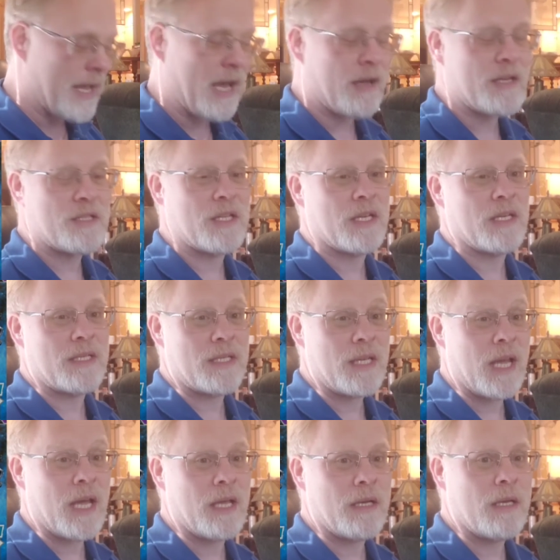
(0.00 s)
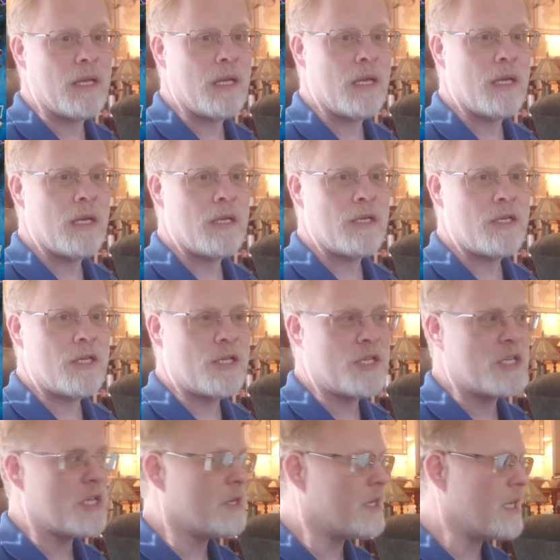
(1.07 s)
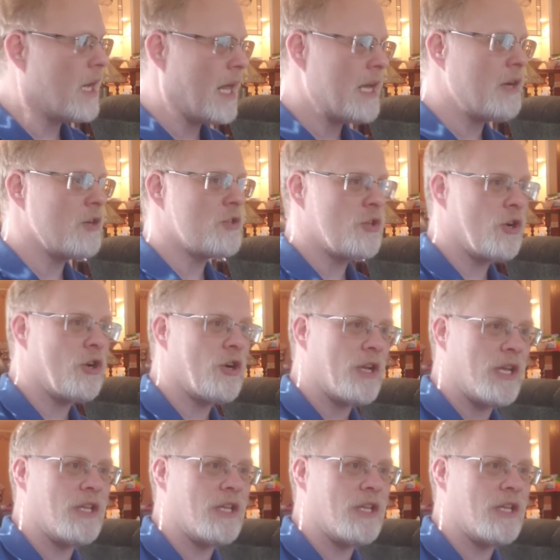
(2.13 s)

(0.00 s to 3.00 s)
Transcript: down as a cassette. Did later turn